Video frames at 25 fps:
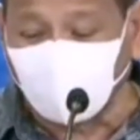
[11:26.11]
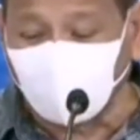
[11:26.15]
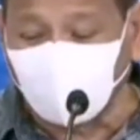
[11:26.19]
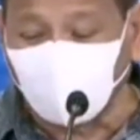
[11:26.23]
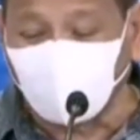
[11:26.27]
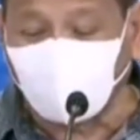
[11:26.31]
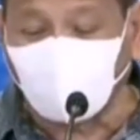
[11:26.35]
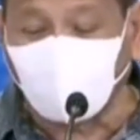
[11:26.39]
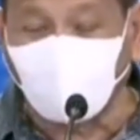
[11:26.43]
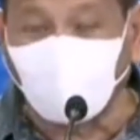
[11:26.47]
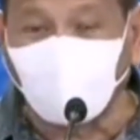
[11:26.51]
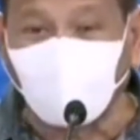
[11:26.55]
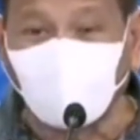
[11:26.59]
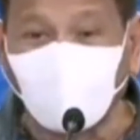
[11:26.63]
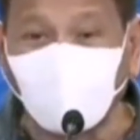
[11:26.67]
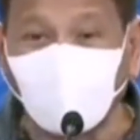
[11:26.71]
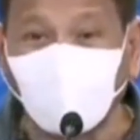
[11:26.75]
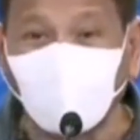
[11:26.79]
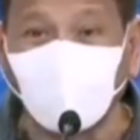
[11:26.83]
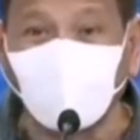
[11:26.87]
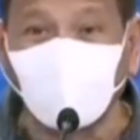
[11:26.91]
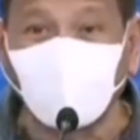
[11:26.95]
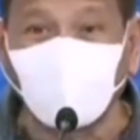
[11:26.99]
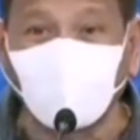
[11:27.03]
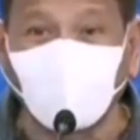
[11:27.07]

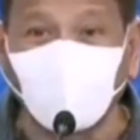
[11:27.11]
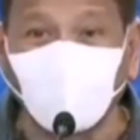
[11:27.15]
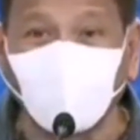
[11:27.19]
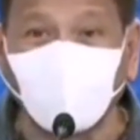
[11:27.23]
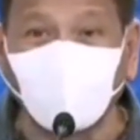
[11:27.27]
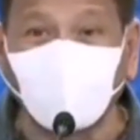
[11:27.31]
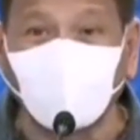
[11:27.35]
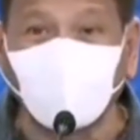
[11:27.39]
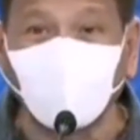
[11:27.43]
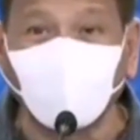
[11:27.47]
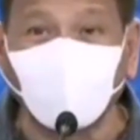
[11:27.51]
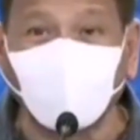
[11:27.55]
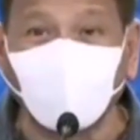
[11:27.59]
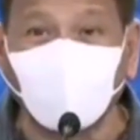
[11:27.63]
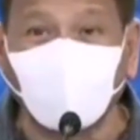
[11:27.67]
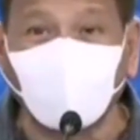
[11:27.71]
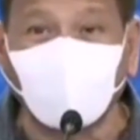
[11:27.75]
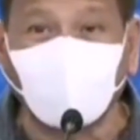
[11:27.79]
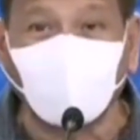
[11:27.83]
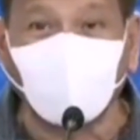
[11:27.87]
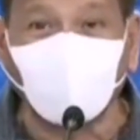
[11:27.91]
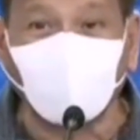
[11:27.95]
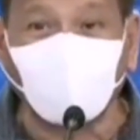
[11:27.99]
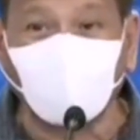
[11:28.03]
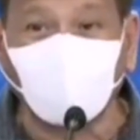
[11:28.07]
ikaw ang nauna
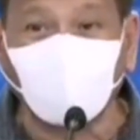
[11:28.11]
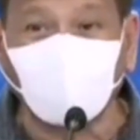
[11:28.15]
na